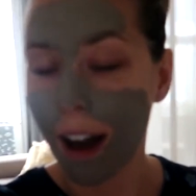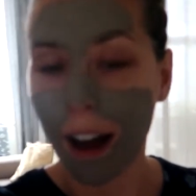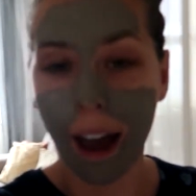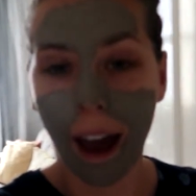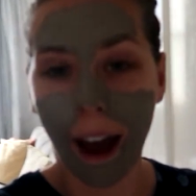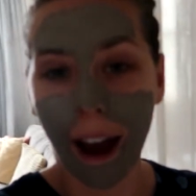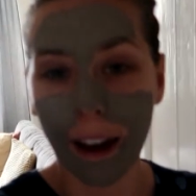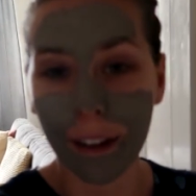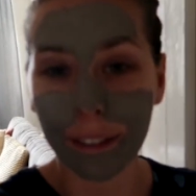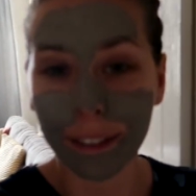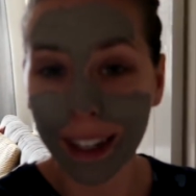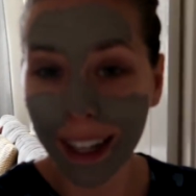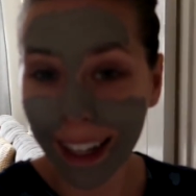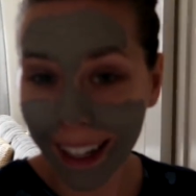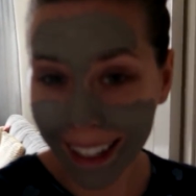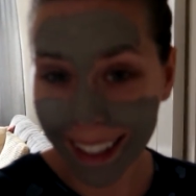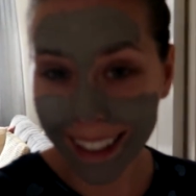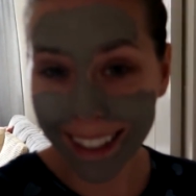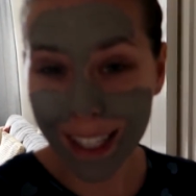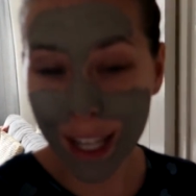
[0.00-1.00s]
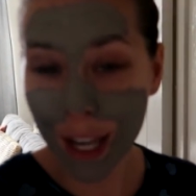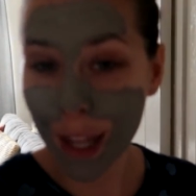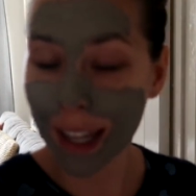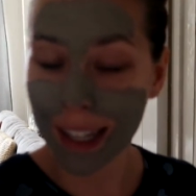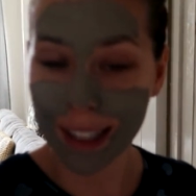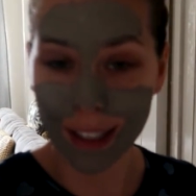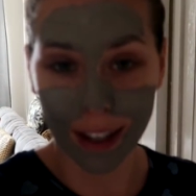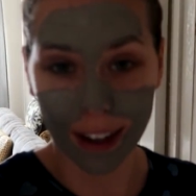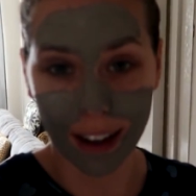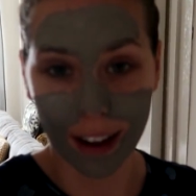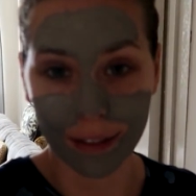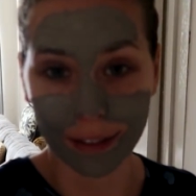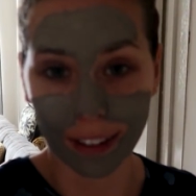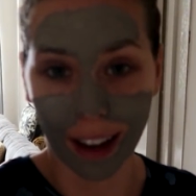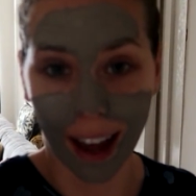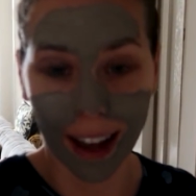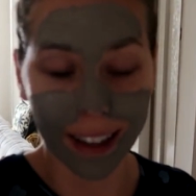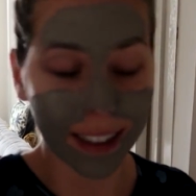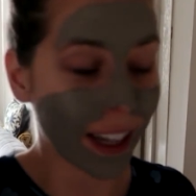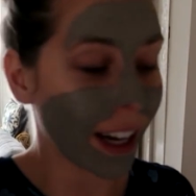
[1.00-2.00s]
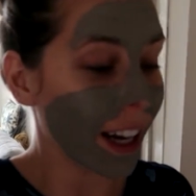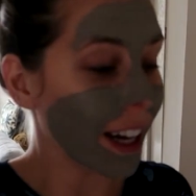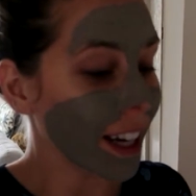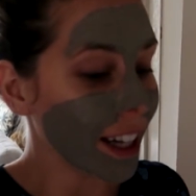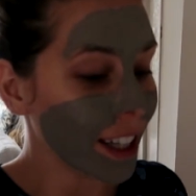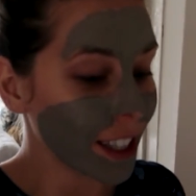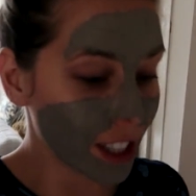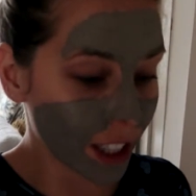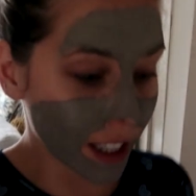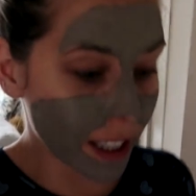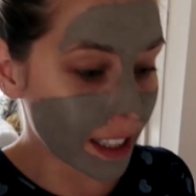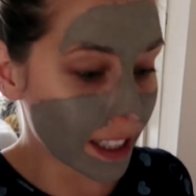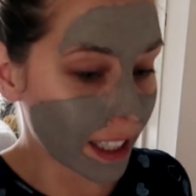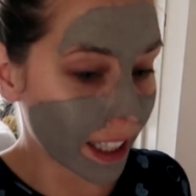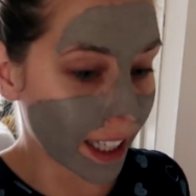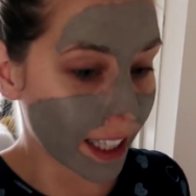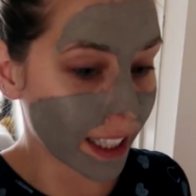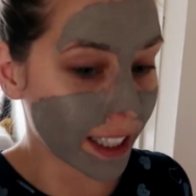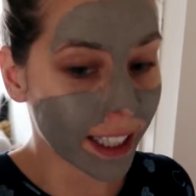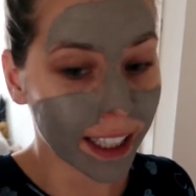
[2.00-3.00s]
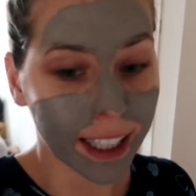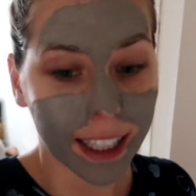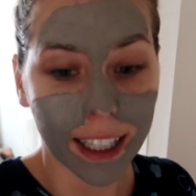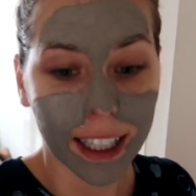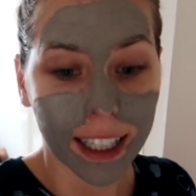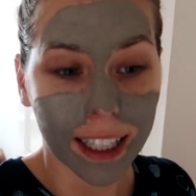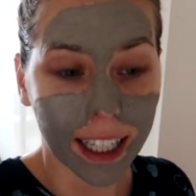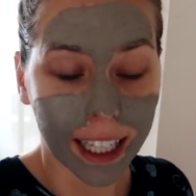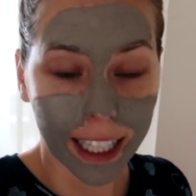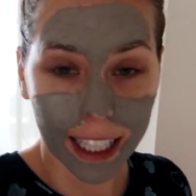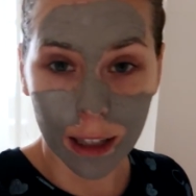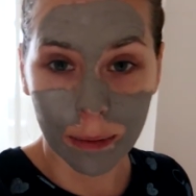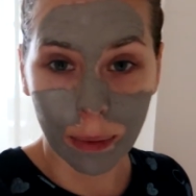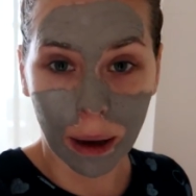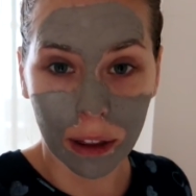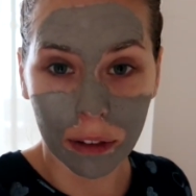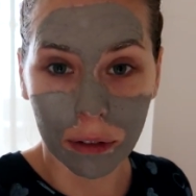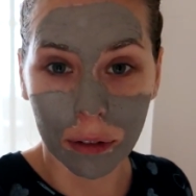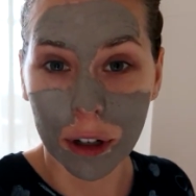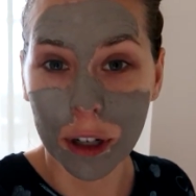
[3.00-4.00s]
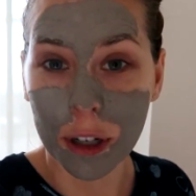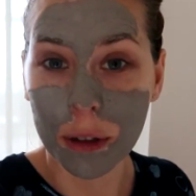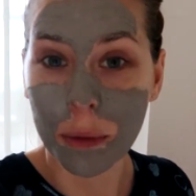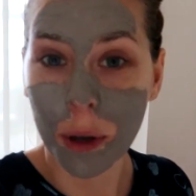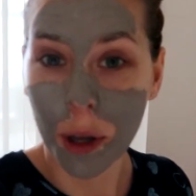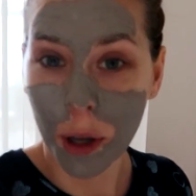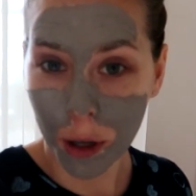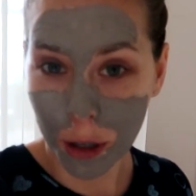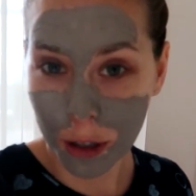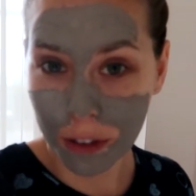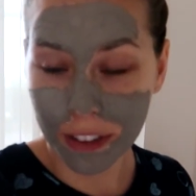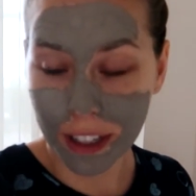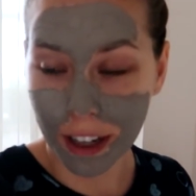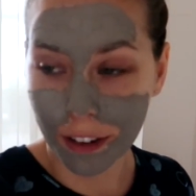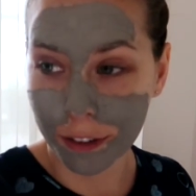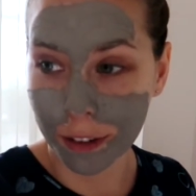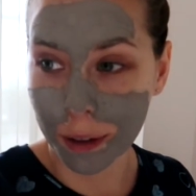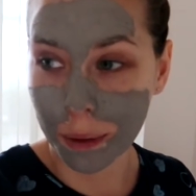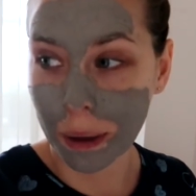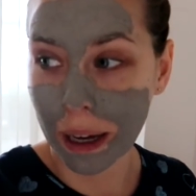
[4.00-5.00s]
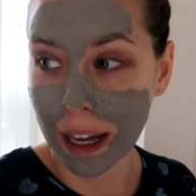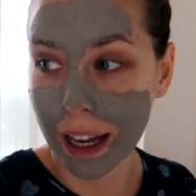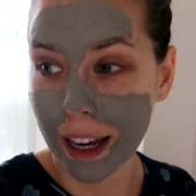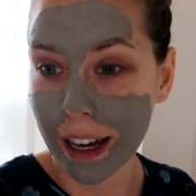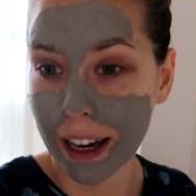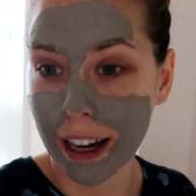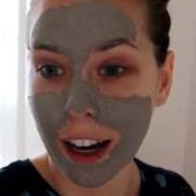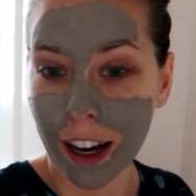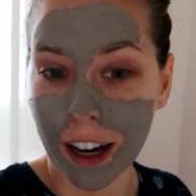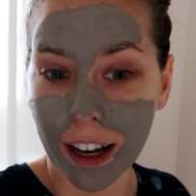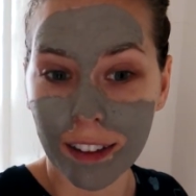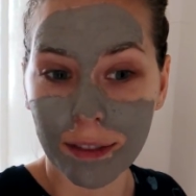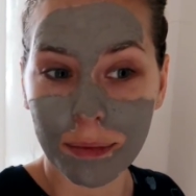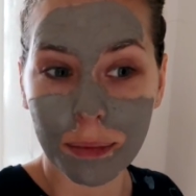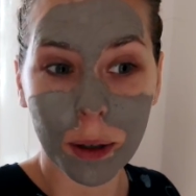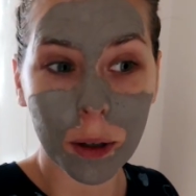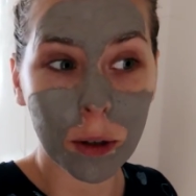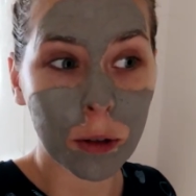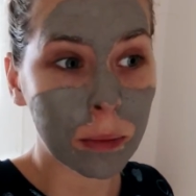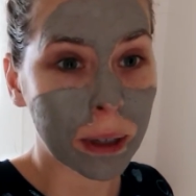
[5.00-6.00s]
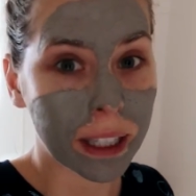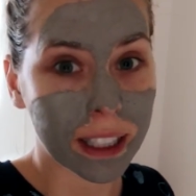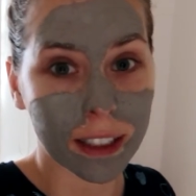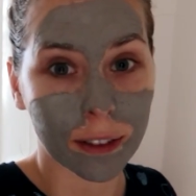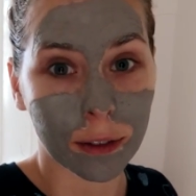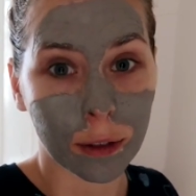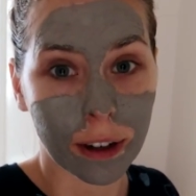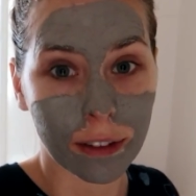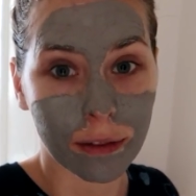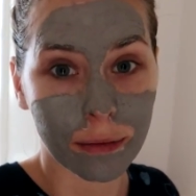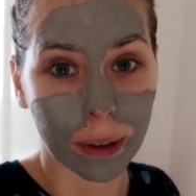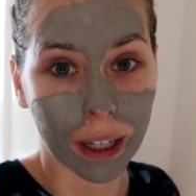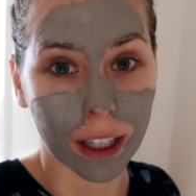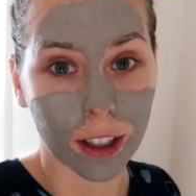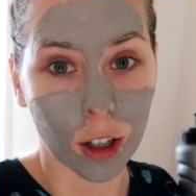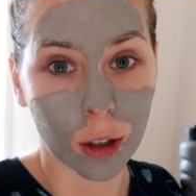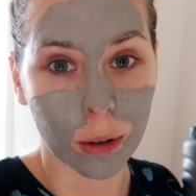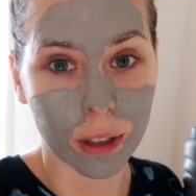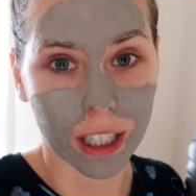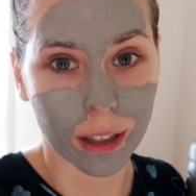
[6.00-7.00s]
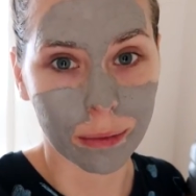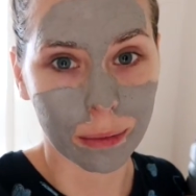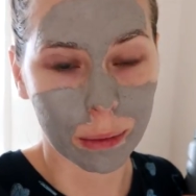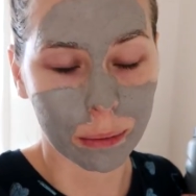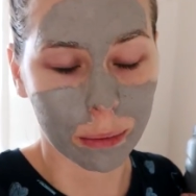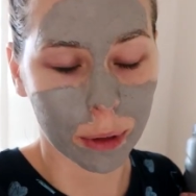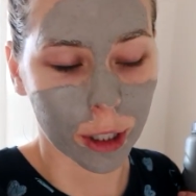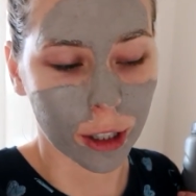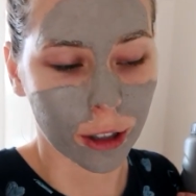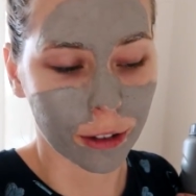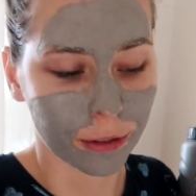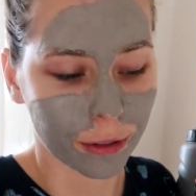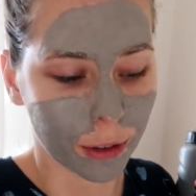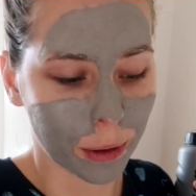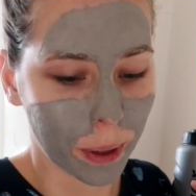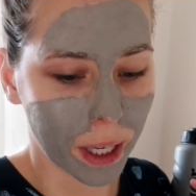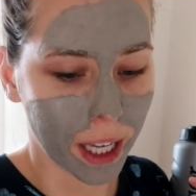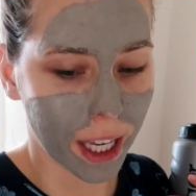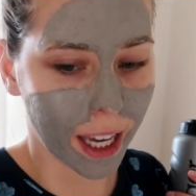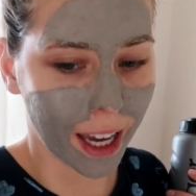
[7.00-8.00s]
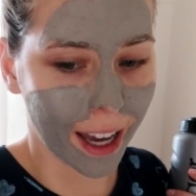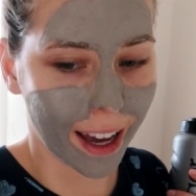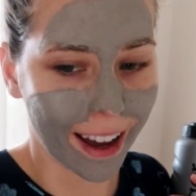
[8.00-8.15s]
I have cleaned the entire flat, dusted, cleaned the bathroom, hoovered everywhere. I put all my stuff away from Bangkok, which I've been putting off for a week.